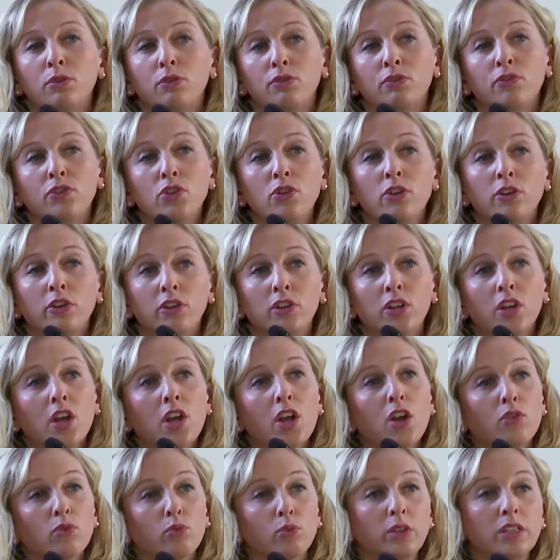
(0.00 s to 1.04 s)
if you're
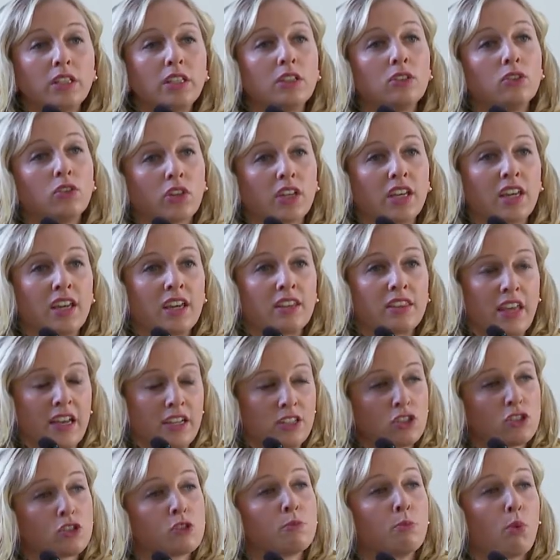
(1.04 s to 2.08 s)
really looking at that
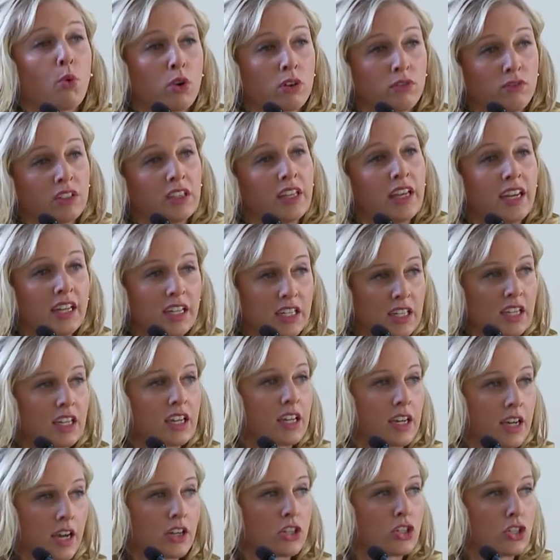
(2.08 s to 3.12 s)
sport-related
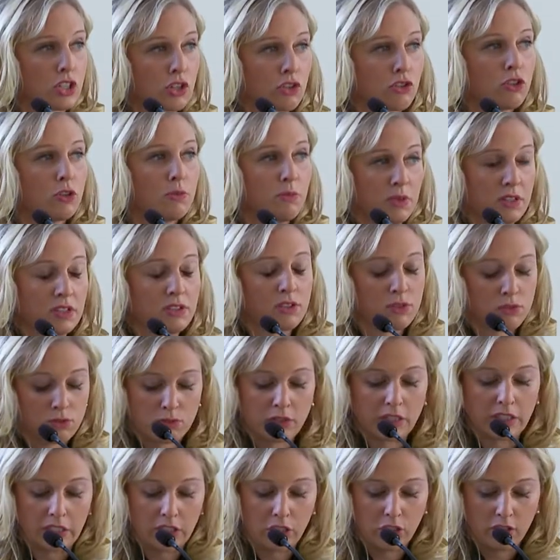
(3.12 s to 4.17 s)
concussion group, this is
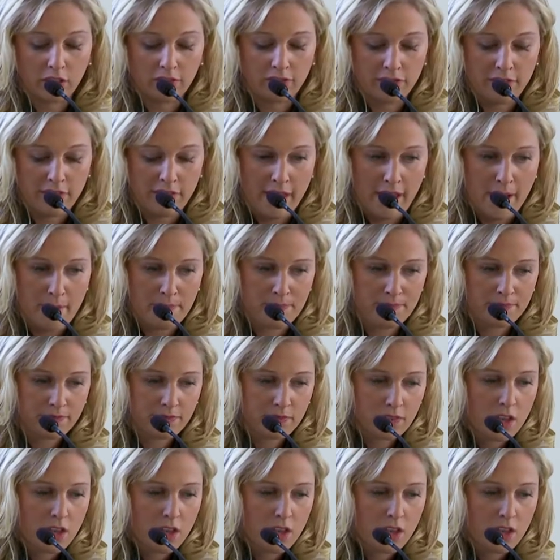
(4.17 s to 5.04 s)
really good for them.